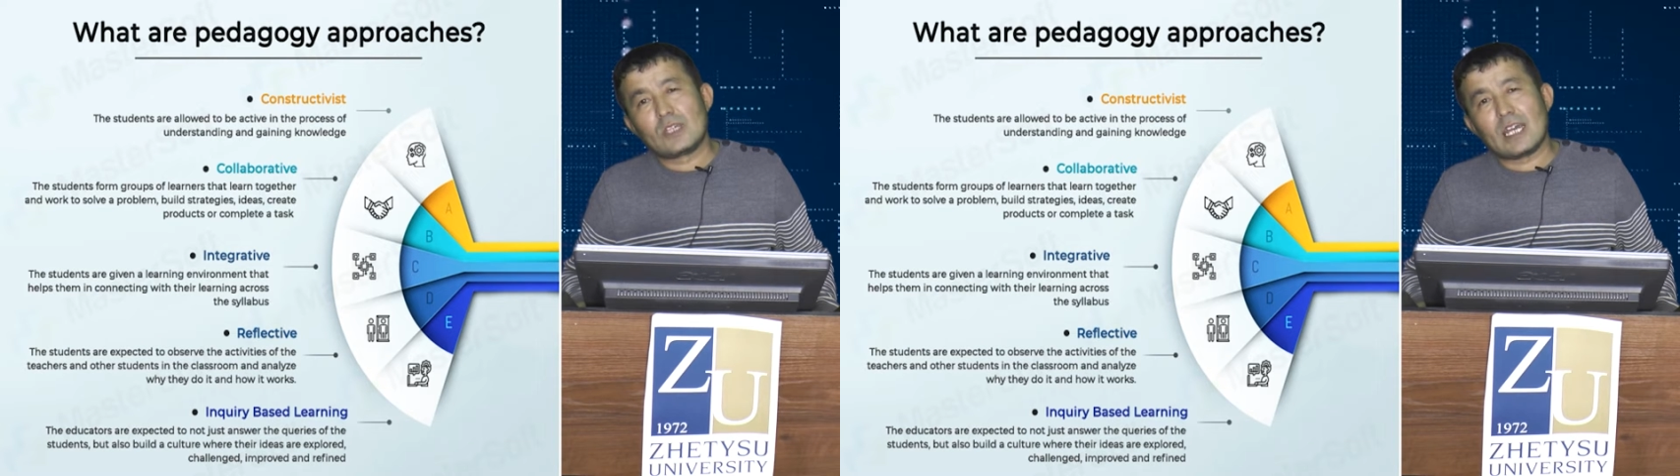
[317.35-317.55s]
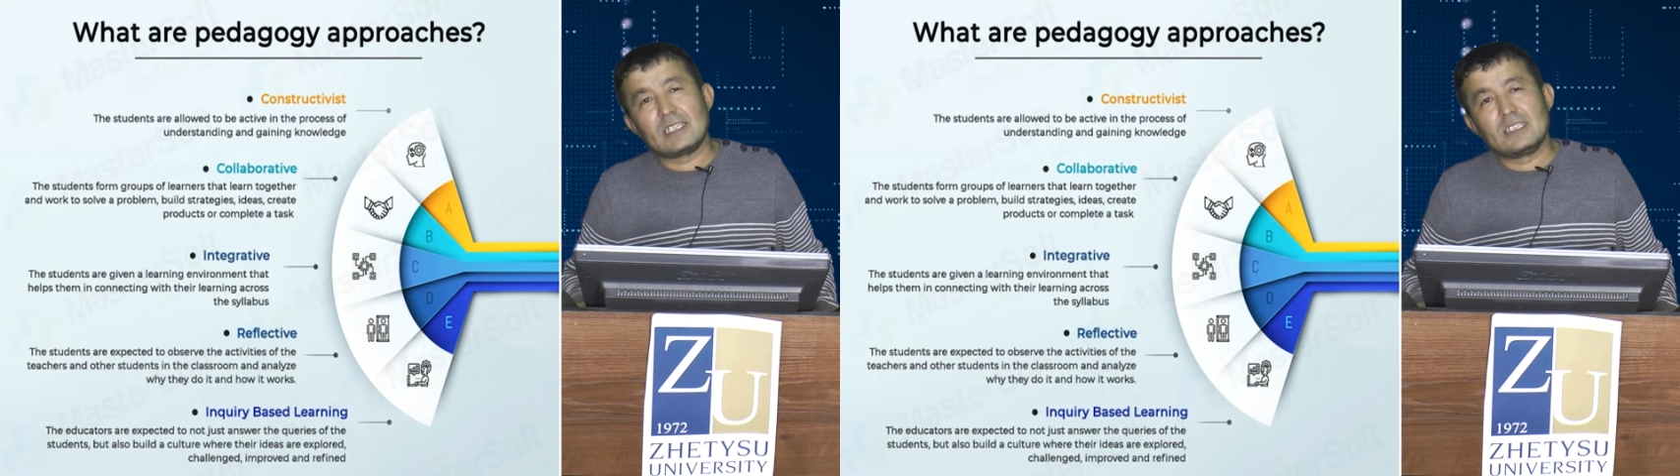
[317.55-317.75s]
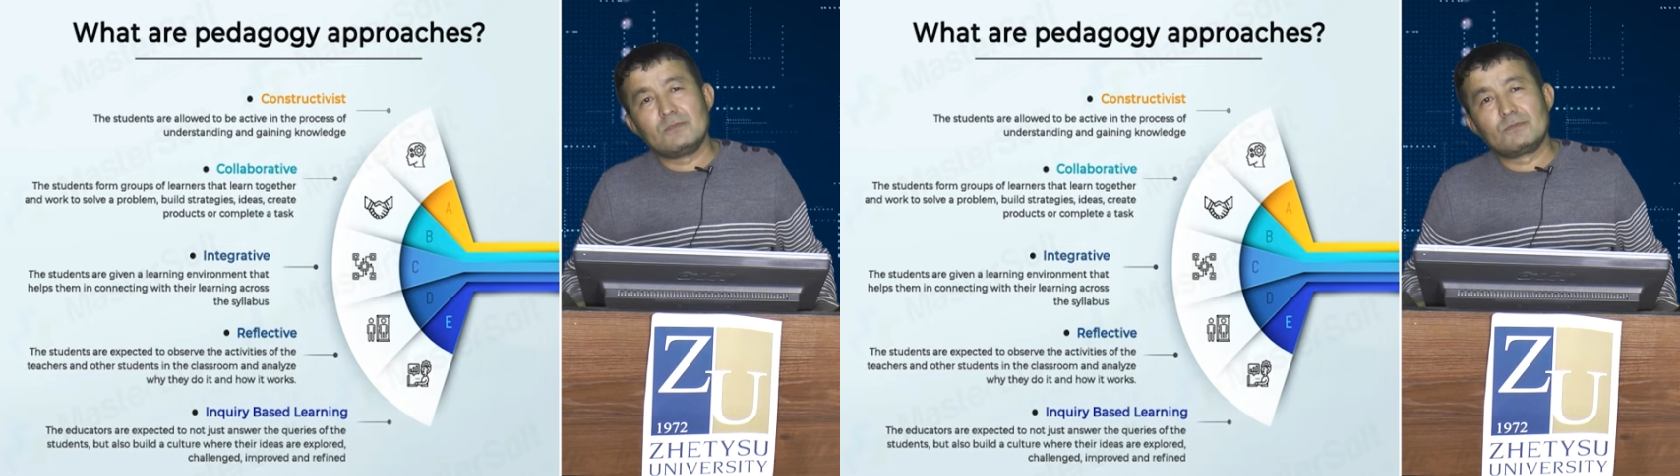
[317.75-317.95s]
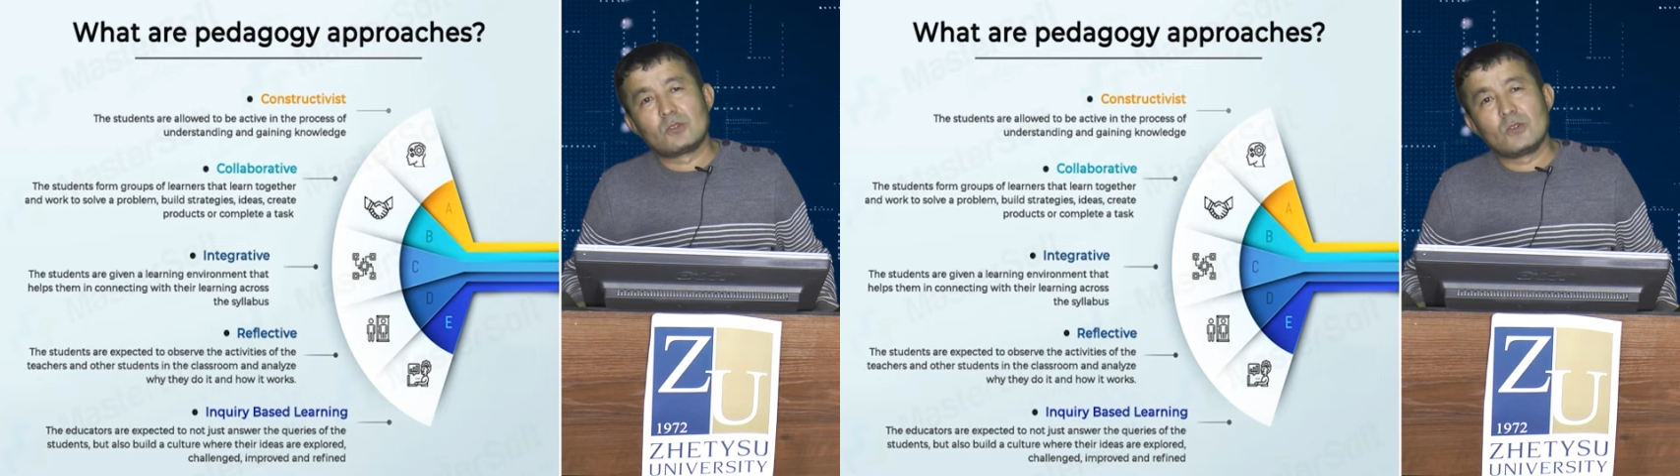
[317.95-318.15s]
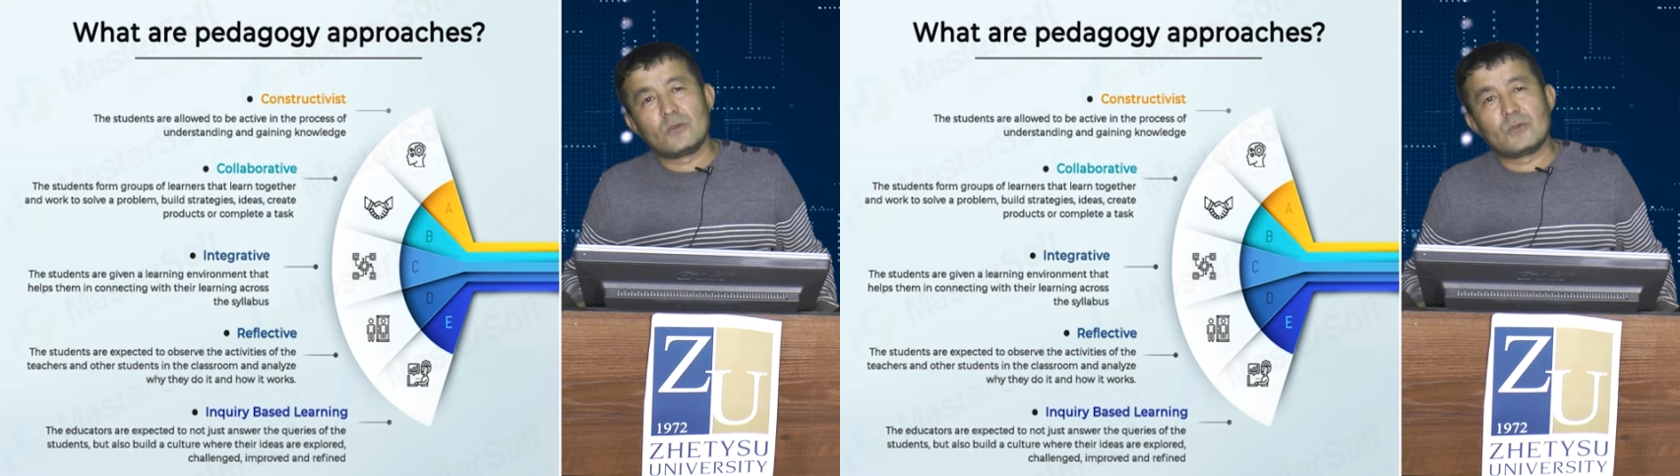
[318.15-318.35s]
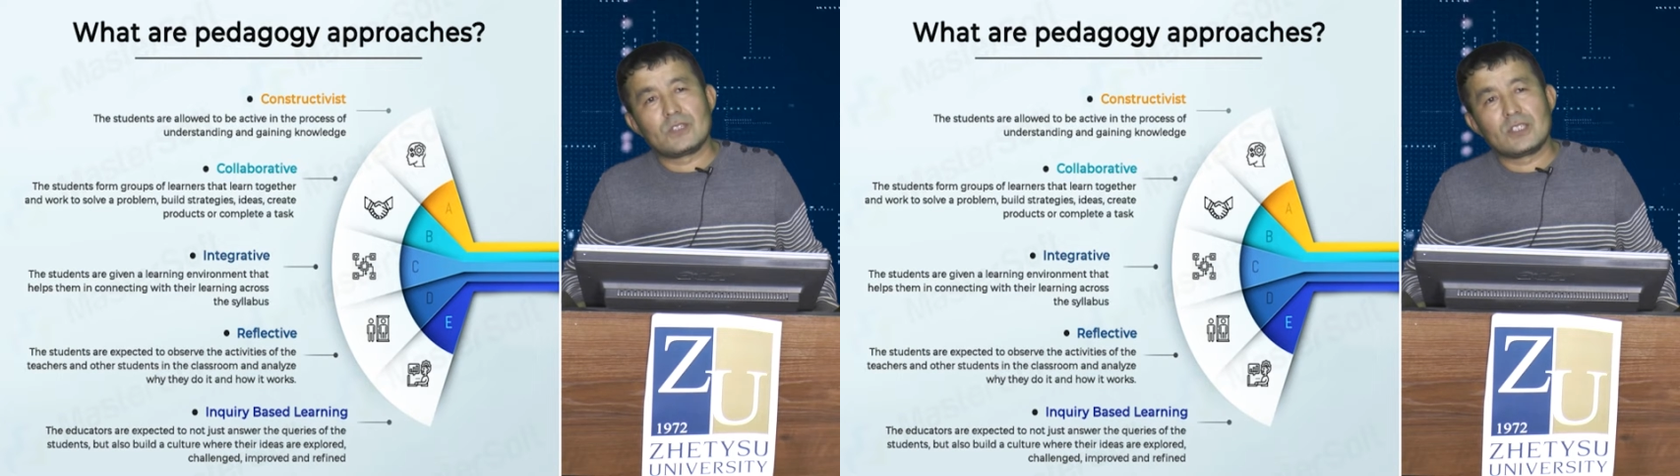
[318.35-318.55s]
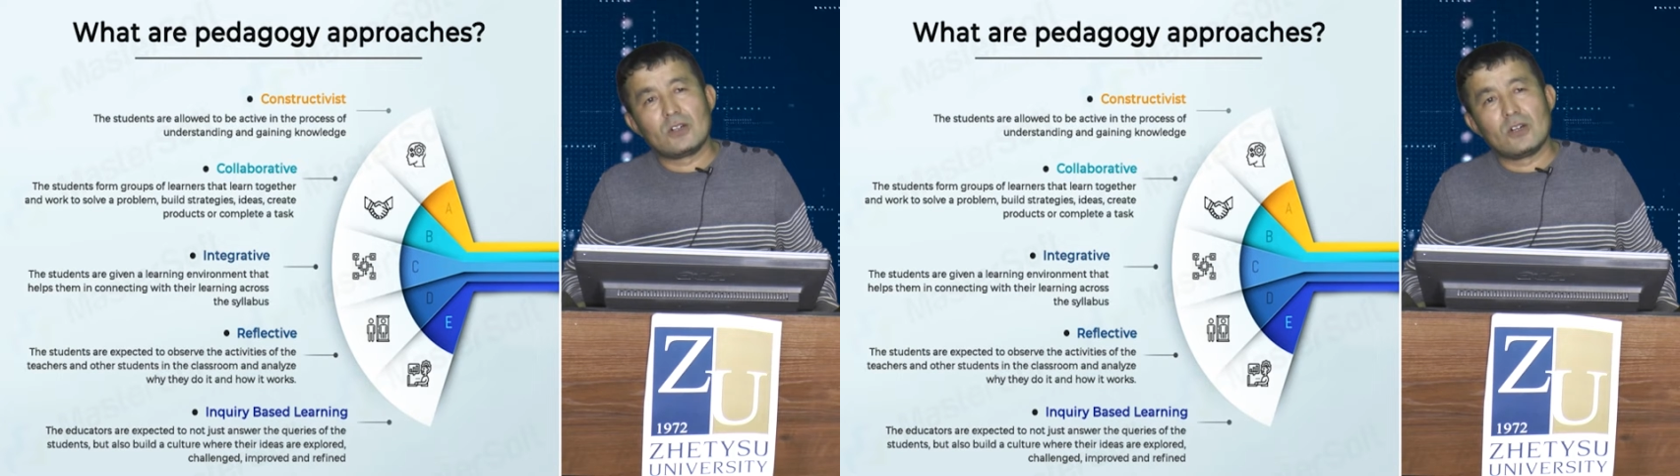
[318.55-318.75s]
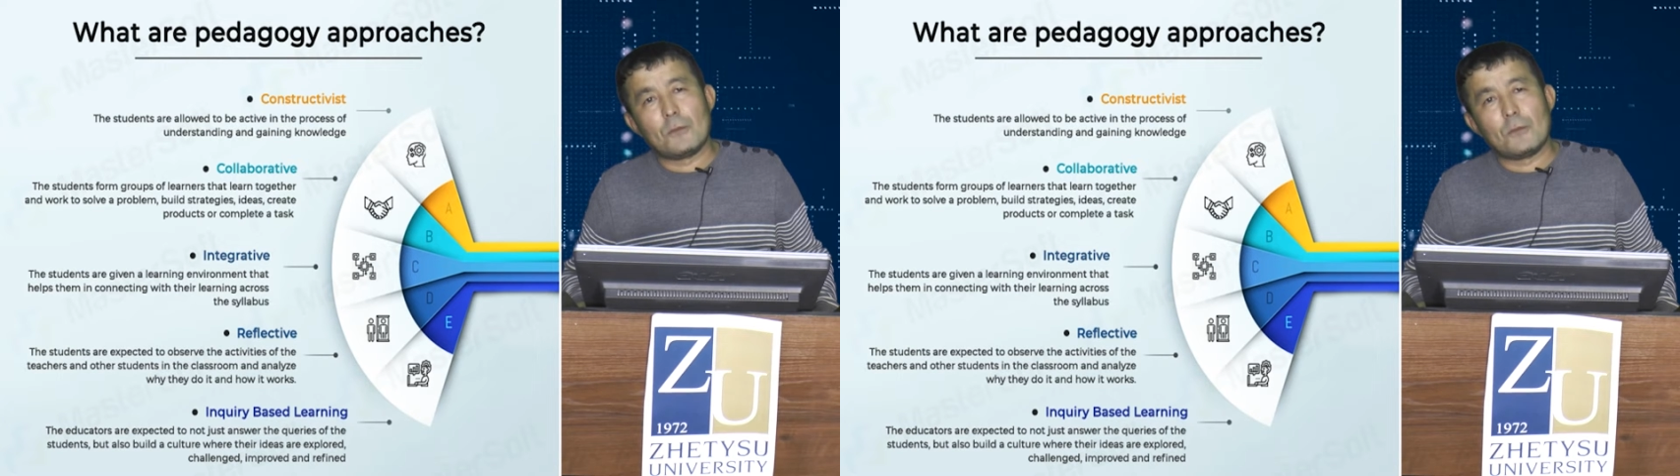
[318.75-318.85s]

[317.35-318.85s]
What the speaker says: you can improve